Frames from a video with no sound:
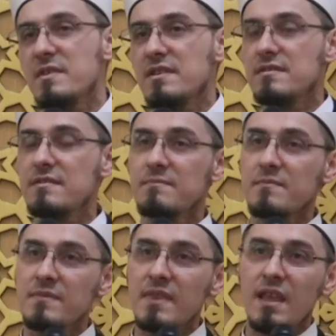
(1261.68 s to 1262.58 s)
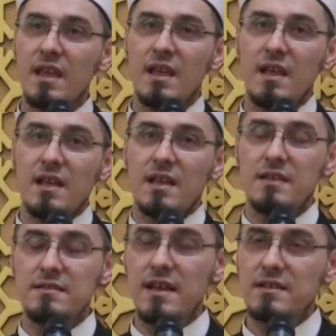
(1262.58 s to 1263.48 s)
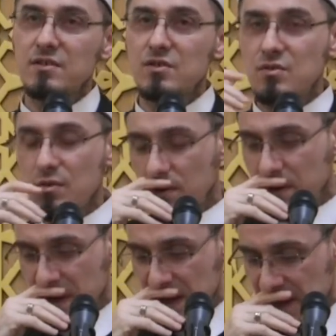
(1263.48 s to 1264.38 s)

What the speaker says: minutes, is that story